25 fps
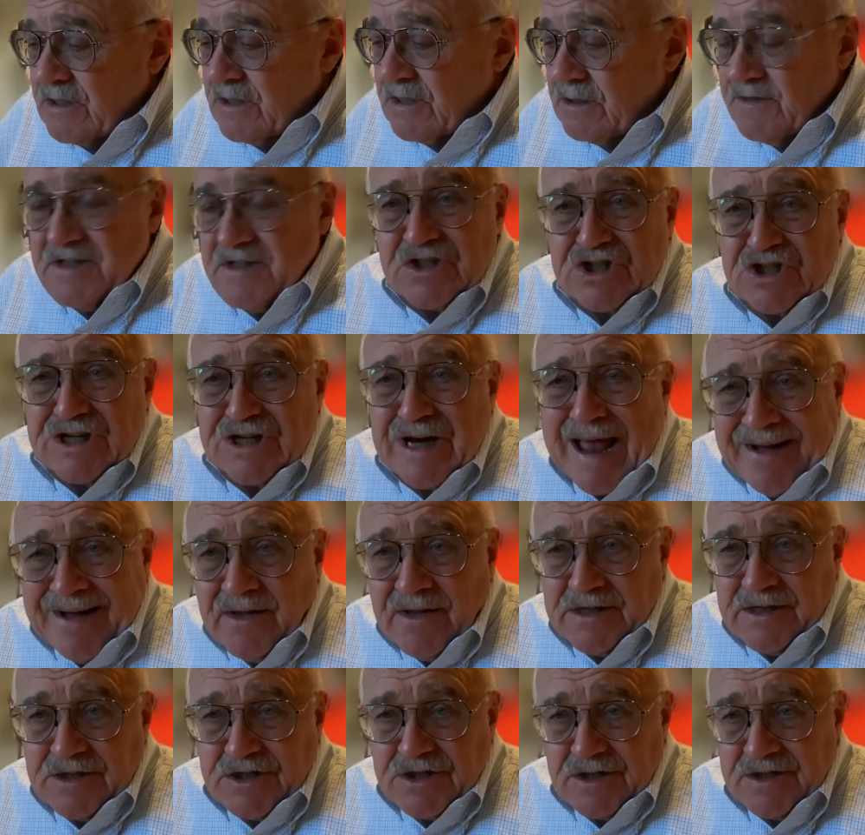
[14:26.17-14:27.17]
the
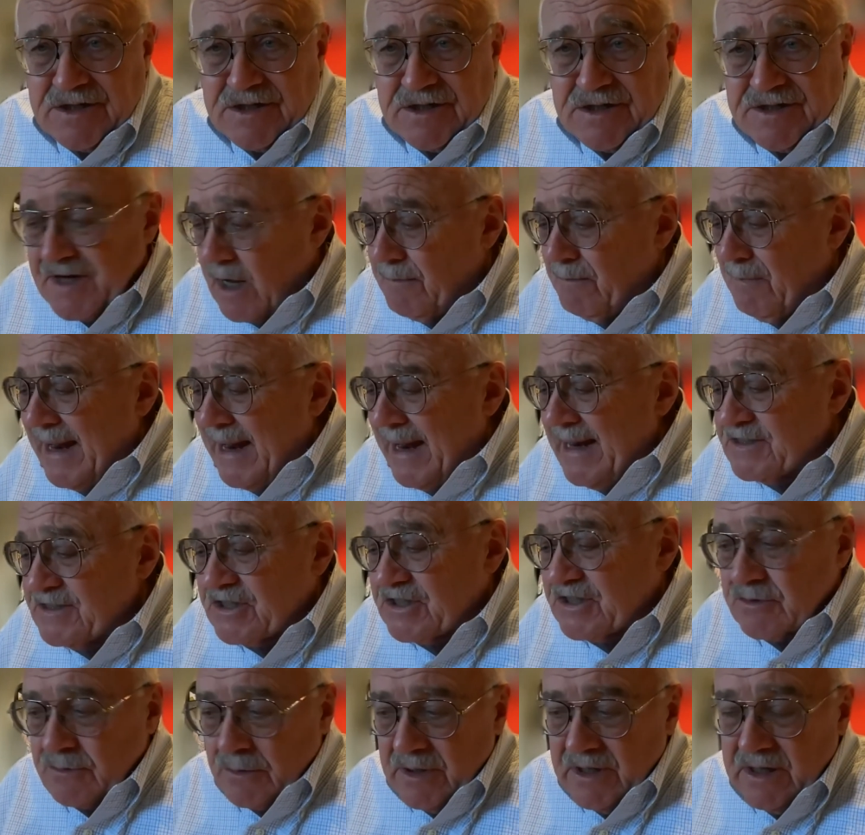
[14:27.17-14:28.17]
challenges on Main
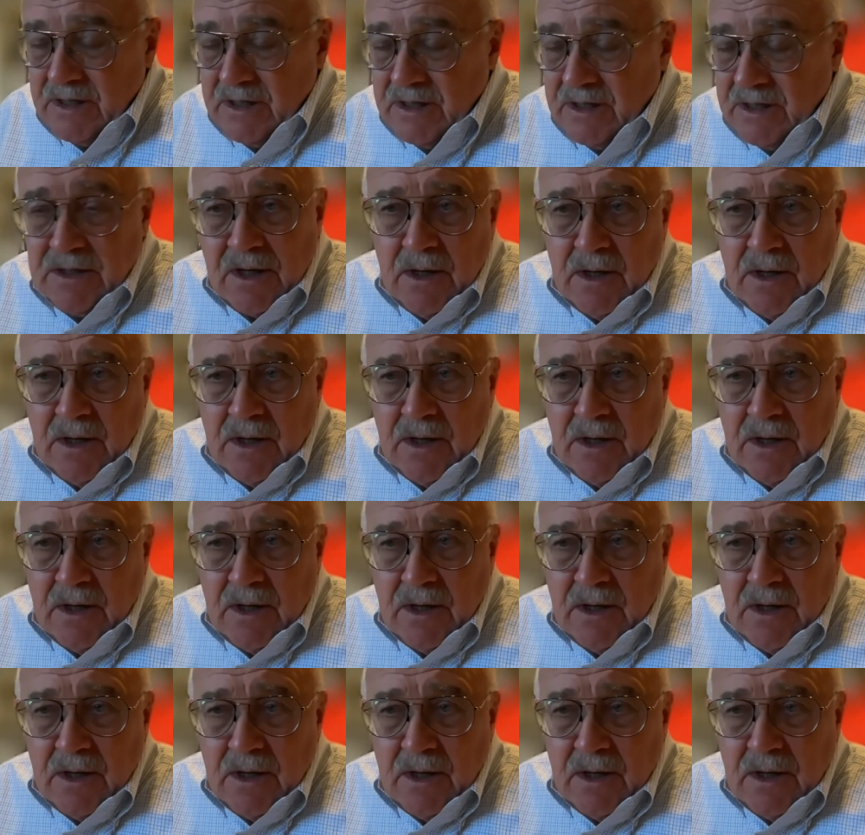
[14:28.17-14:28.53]
Street,